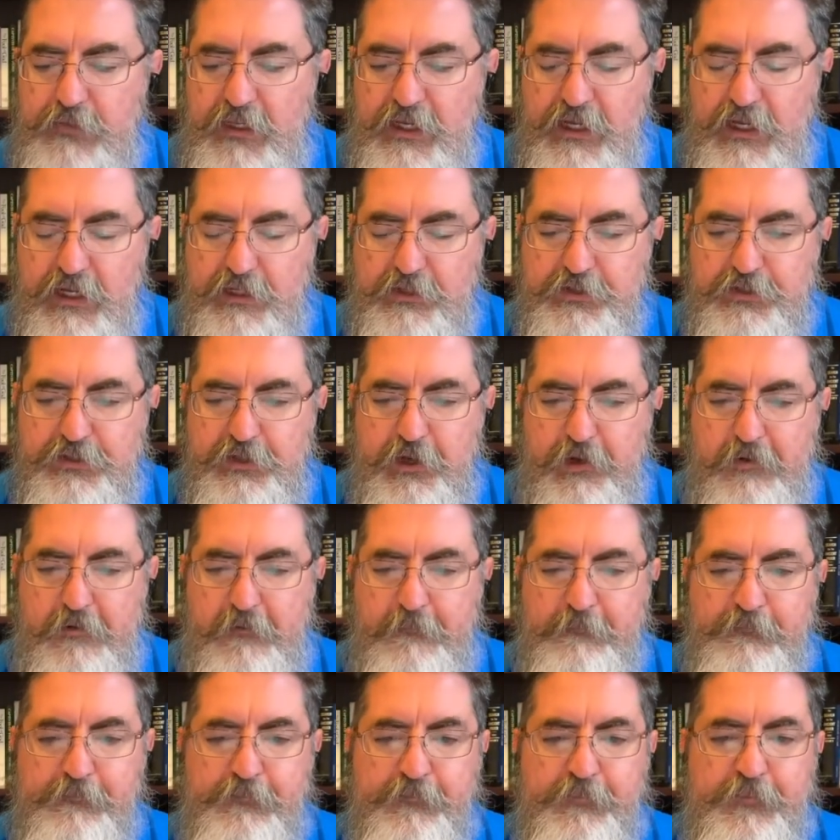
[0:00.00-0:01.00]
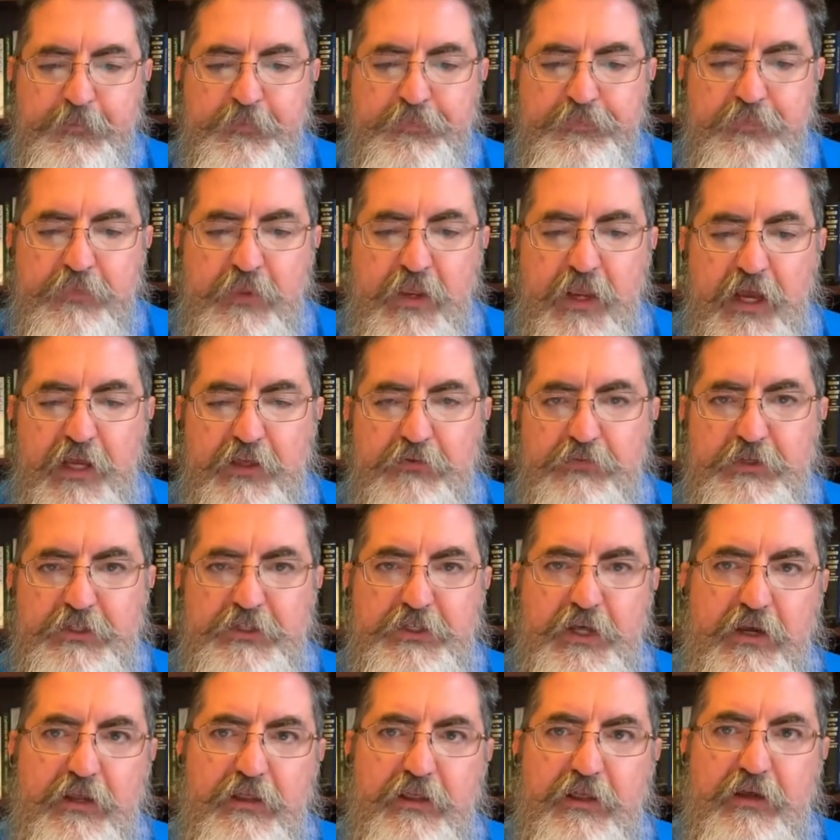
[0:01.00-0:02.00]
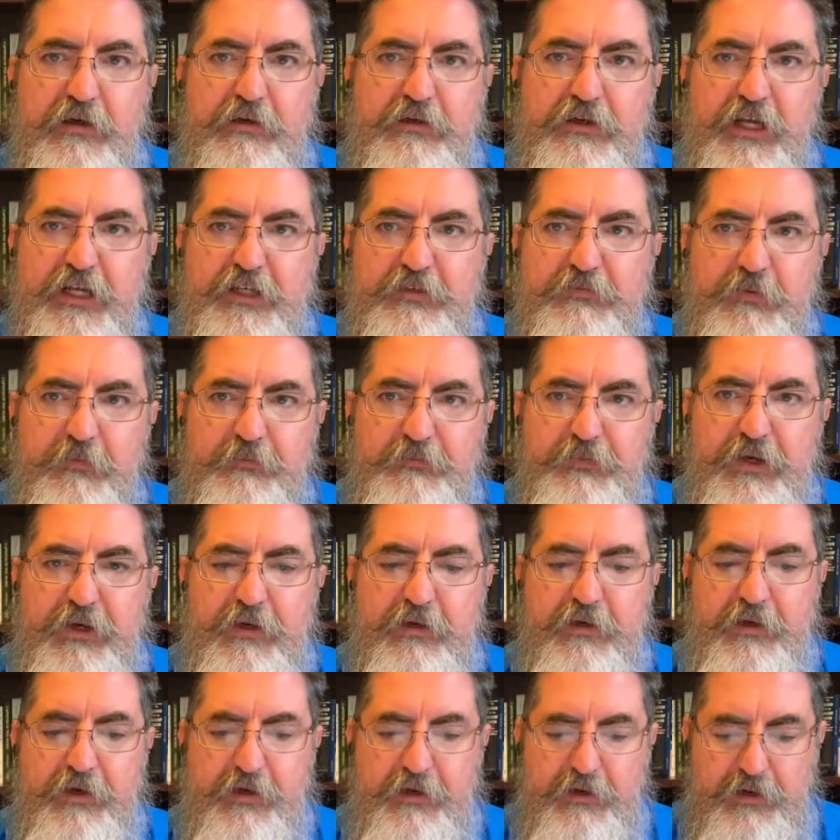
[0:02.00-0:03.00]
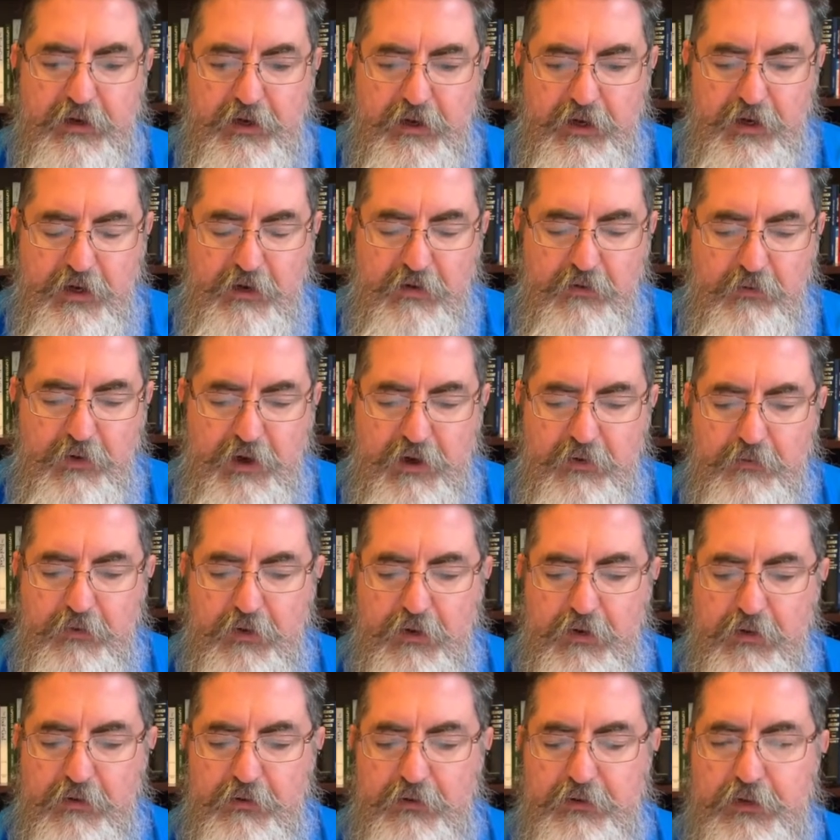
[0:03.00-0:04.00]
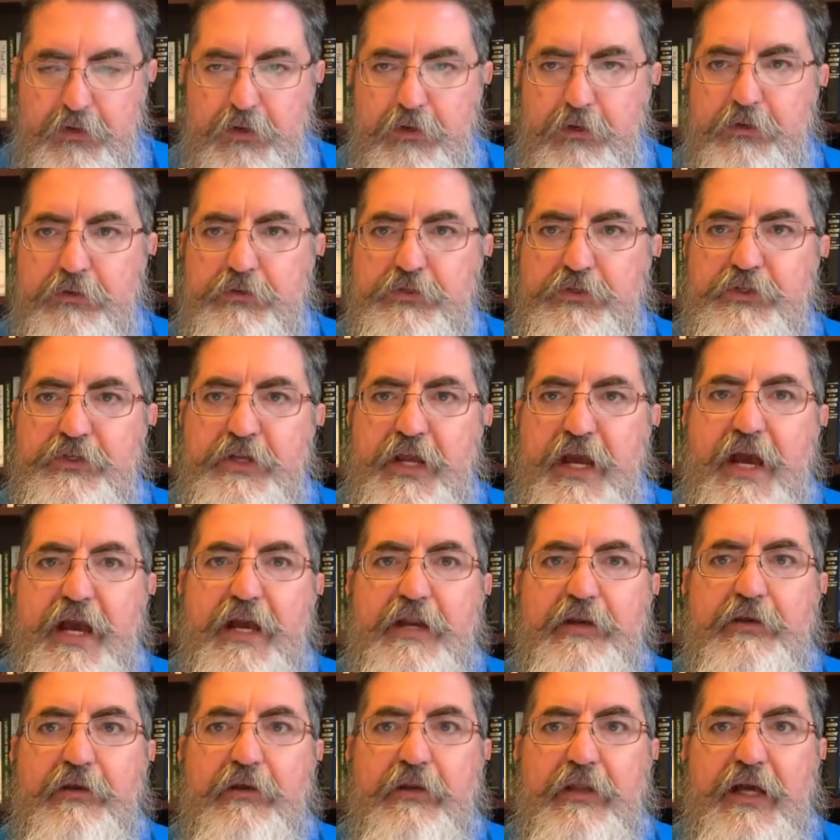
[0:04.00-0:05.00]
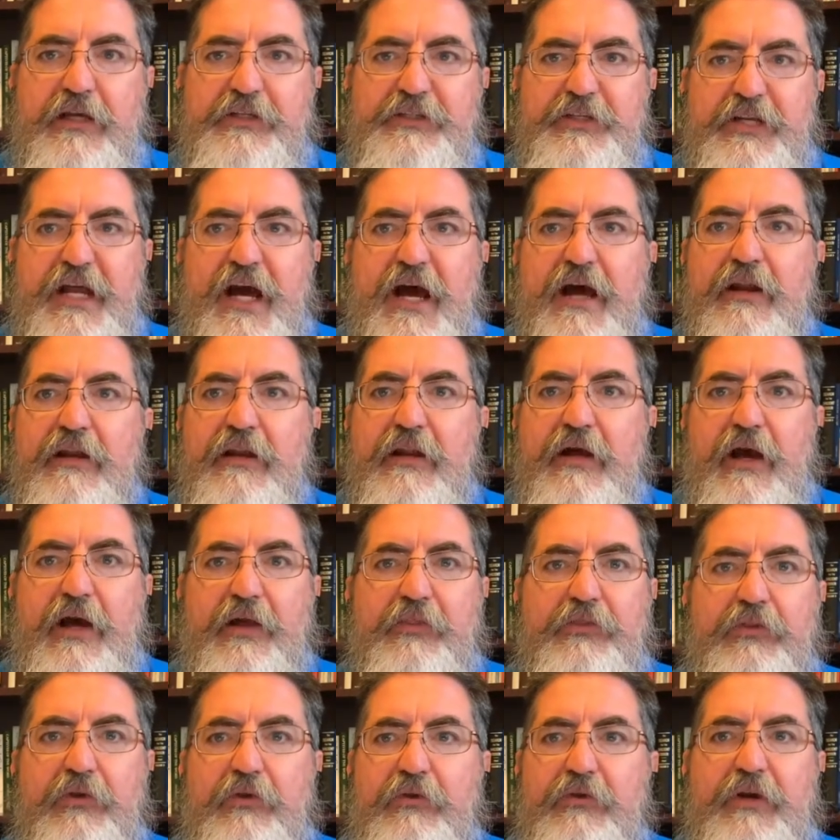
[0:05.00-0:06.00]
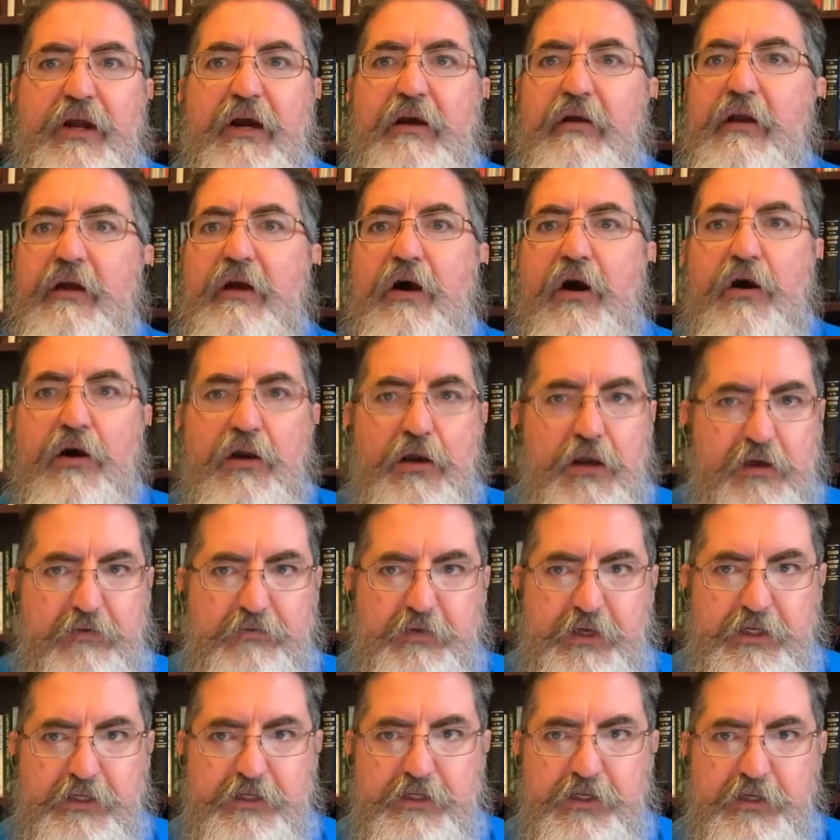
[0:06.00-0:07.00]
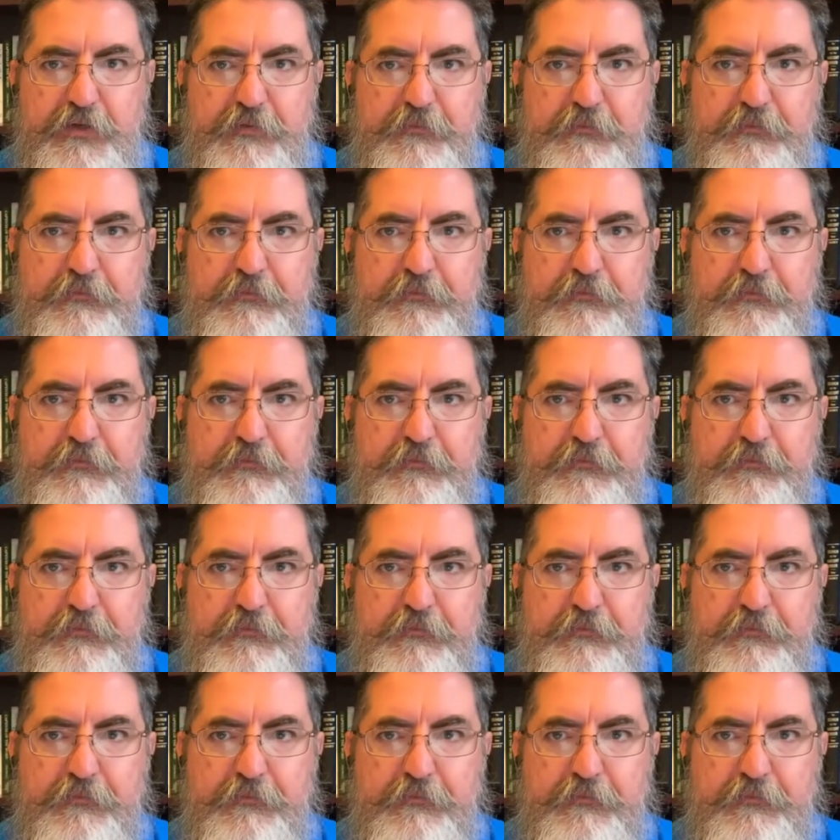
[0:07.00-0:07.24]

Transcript: And so, as we study the intertestament period, we will use Daniel as an outline through nearly all of it.